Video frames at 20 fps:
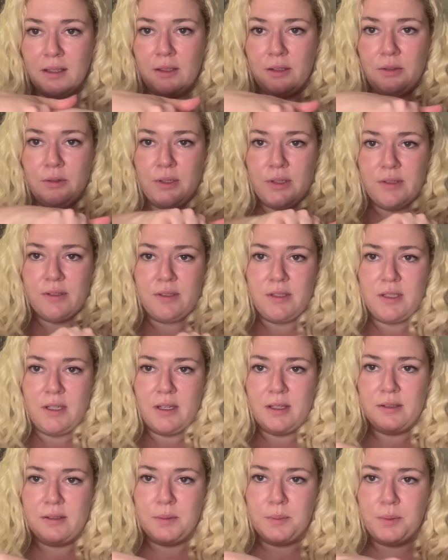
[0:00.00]
You can see,
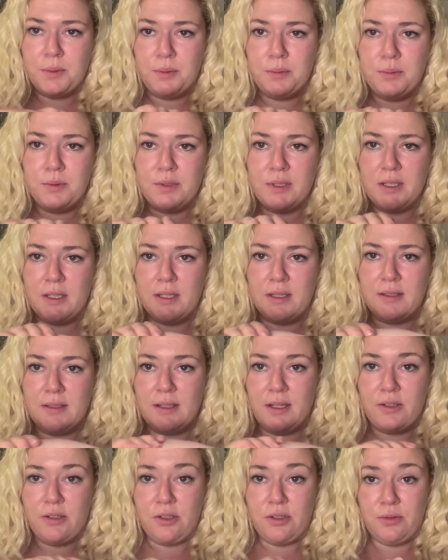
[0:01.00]
I suppose, like it's
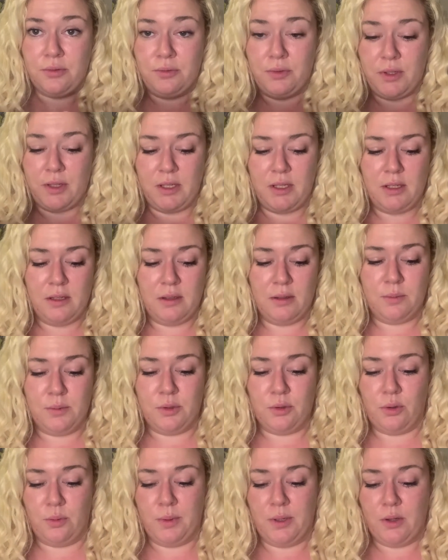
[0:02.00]
actually really
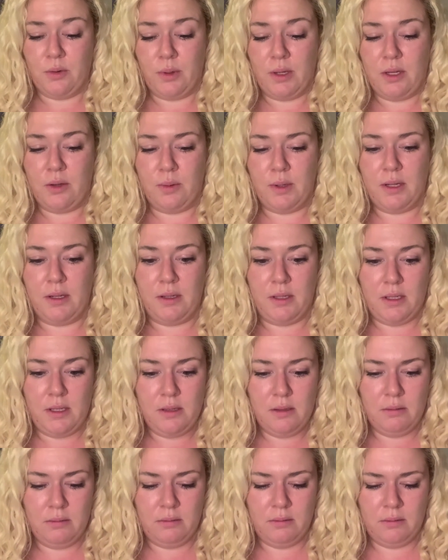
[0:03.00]
absorbing quite
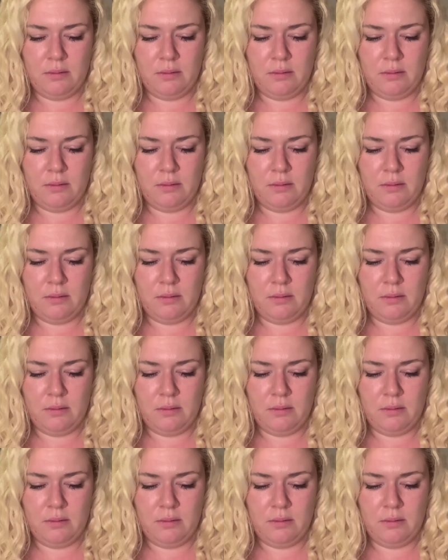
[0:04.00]
quickly.